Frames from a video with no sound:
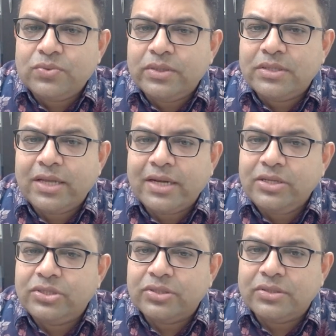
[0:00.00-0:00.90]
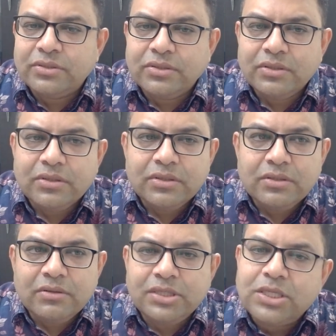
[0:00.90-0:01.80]
towards that teacher,
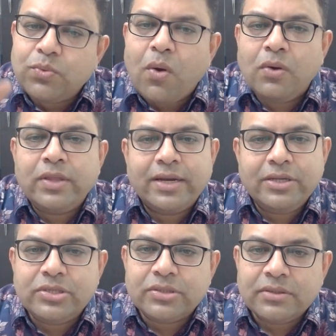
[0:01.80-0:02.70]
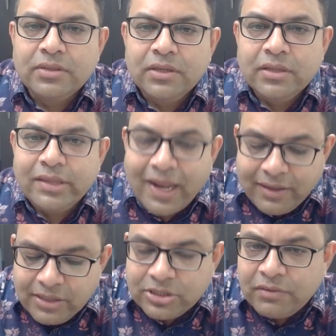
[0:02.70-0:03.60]
just follow that teacher.
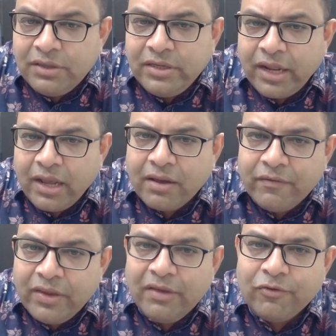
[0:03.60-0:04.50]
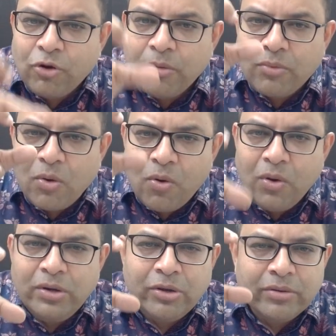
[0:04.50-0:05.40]
That teacher will take away from
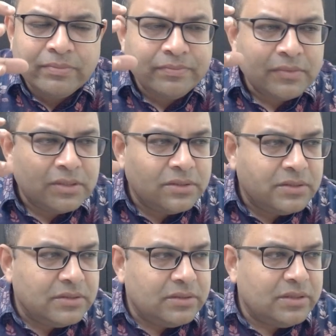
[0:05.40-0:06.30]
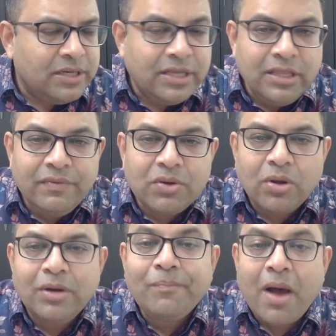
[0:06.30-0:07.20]
all your, in Hindi we
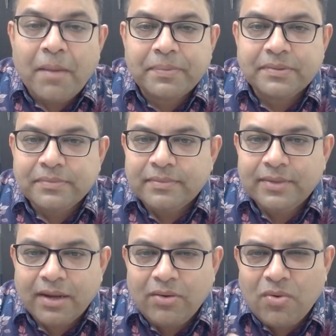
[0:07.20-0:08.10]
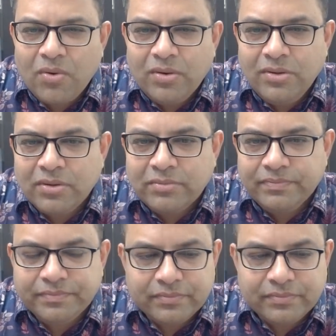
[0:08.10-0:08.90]
call it pap, right? All your